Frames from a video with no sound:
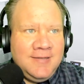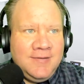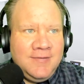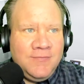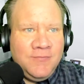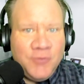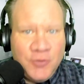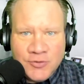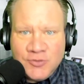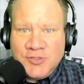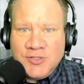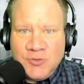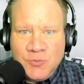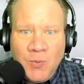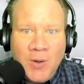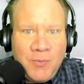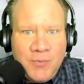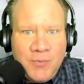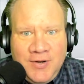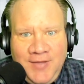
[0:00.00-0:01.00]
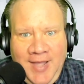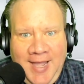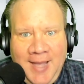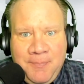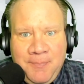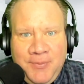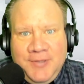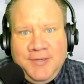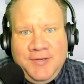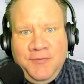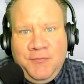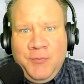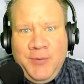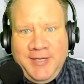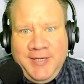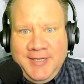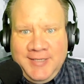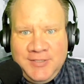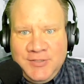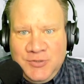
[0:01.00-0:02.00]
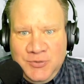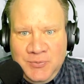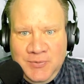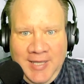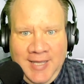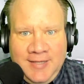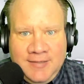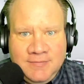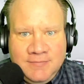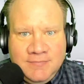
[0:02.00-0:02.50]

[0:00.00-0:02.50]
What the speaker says: versus what happened if we didn't do that,